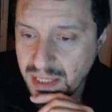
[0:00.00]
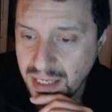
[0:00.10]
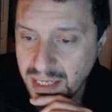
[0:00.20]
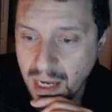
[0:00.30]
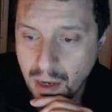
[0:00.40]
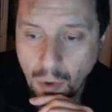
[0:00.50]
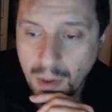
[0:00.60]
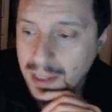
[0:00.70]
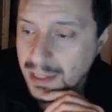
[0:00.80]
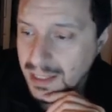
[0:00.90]
And now
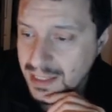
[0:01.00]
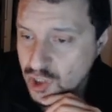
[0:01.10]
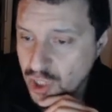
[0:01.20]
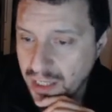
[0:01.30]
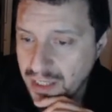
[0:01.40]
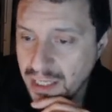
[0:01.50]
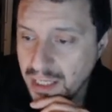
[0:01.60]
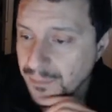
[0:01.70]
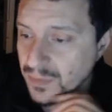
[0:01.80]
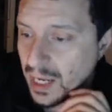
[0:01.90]
let's check
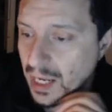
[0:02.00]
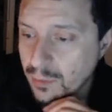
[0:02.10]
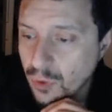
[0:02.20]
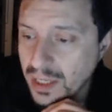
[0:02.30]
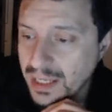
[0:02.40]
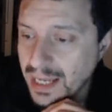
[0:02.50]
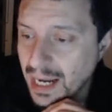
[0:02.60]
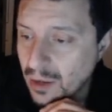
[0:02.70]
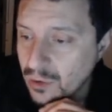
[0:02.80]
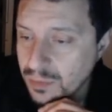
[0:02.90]
the armor
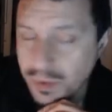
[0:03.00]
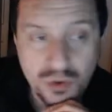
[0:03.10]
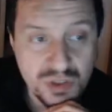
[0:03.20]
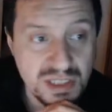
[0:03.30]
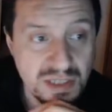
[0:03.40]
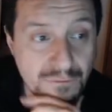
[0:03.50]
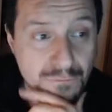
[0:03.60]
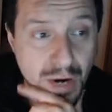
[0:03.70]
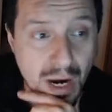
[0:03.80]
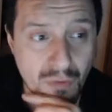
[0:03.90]
layout, because it's a
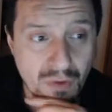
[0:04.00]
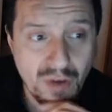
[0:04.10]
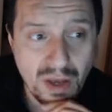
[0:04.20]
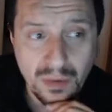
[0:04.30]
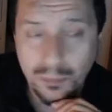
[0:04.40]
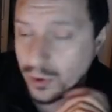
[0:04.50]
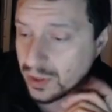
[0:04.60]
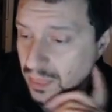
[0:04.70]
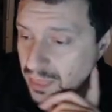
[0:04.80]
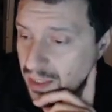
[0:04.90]
very
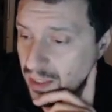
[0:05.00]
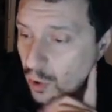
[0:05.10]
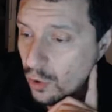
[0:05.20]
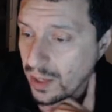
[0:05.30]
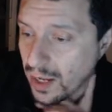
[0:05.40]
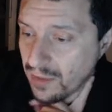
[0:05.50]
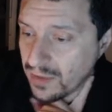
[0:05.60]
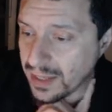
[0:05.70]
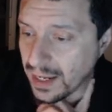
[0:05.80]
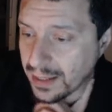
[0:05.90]
important thing on an heavy
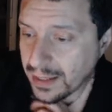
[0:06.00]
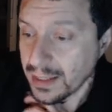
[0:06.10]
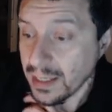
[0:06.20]
tank.